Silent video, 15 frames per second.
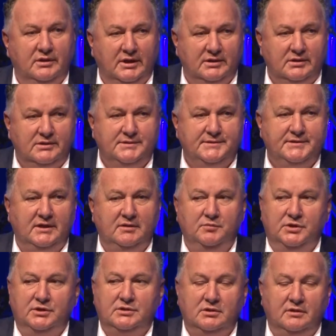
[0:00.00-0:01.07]
that
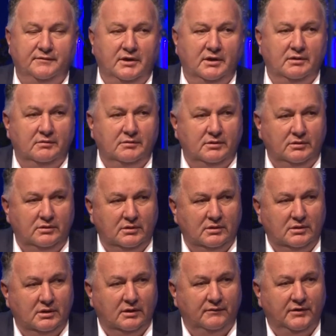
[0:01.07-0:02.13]
segment of
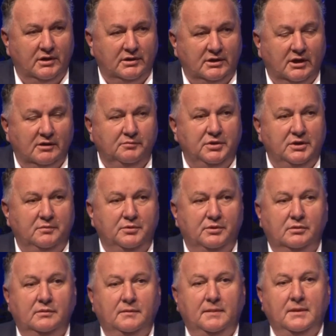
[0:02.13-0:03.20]
our young
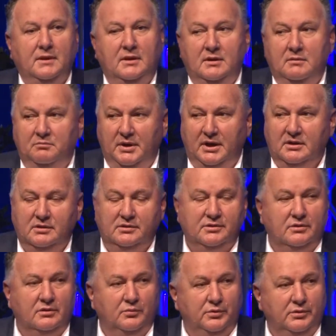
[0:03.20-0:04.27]
people back
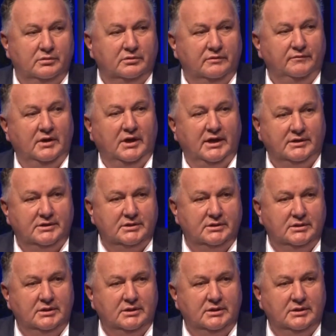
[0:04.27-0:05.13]
into the world of light